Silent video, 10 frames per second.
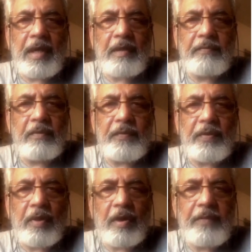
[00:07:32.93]
another food
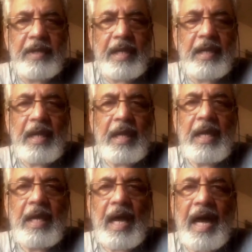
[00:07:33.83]
photographer that
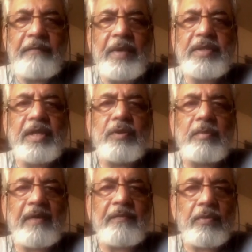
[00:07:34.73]
I wish this was
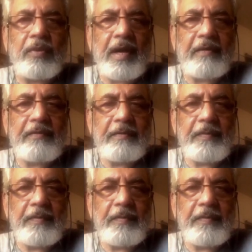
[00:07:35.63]
my photograph.